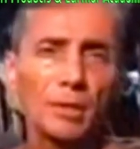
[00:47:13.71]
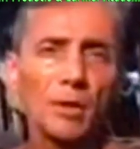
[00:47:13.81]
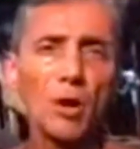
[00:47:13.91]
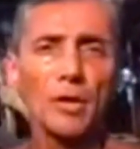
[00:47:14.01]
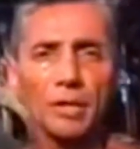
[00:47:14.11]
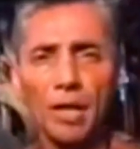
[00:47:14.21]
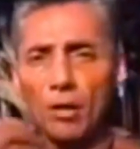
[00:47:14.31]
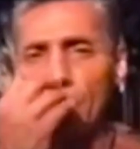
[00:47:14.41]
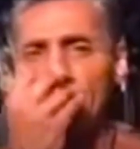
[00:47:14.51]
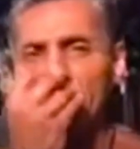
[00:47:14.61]
All they care
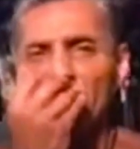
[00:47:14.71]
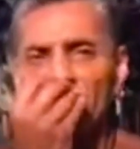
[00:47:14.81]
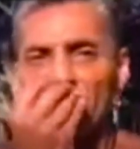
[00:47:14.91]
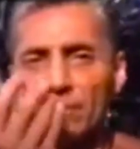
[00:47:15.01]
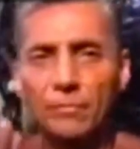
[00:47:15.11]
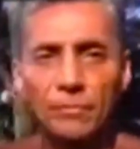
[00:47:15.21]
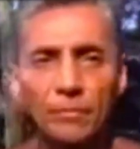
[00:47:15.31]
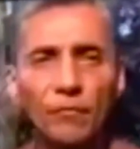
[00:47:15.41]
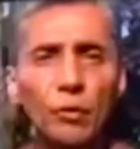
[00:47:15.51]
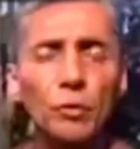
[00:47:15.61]
about is
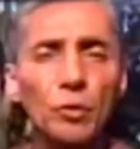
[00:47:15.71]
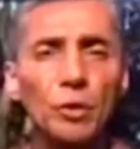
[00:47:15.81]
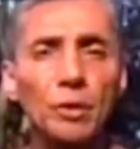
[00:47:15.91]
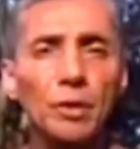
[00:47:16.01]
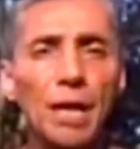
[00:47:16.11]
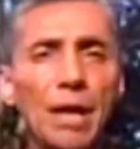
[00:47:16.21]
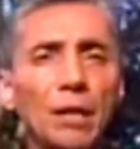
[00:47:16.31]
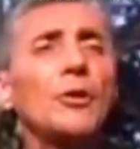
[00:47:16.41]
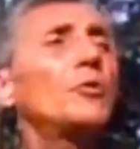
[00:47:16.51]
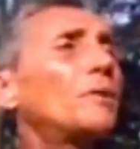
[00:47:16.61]
food and a
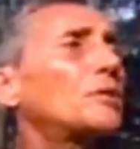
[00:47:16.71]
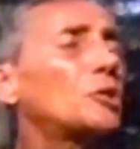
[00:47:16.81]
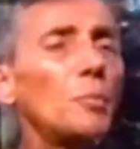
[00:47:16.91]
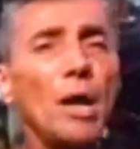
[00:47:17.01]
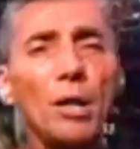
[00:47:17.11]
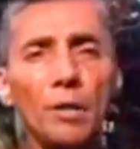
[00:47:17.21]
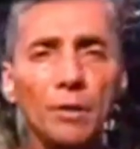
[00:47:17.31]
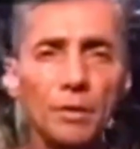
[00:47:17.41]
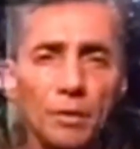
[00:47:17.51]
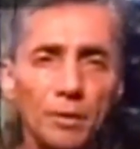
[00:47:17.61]
little bit of smell,
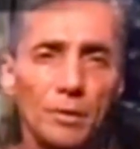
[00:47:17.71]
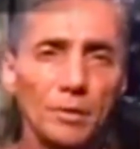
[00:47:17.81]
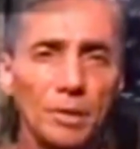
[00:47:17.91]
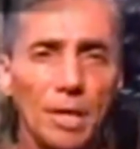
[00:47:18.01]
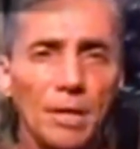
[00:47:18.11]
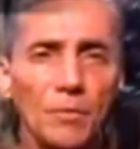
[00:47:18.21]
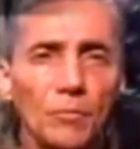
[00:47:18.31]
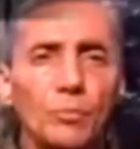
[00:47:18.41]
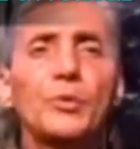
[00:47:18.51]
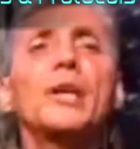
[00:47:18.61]
okay,
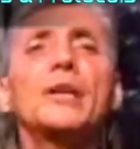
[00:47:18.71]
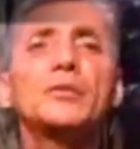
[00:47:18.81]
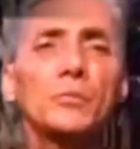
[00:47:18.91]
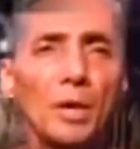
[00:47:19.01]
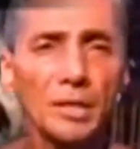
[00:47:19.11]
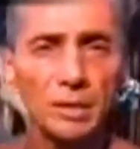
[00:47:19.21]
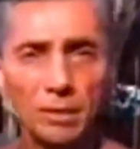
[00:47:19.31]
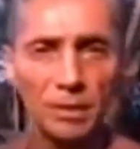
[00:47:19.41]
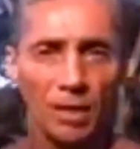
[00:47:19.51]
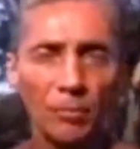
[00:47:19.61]
dings them right to the
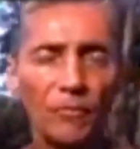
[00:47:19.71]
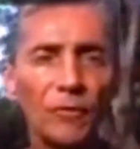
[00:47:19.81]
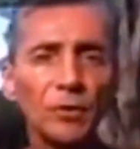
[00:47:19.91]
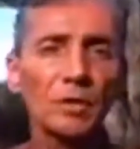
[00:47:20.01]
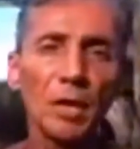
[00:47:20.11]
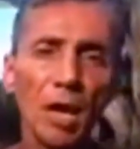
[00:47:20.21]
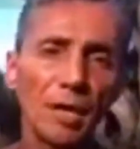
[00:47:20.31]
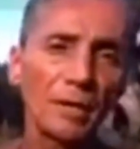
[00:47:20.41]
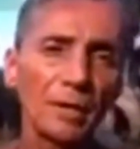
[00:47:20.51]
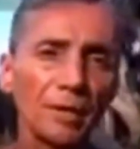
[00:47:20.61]
table, first in line.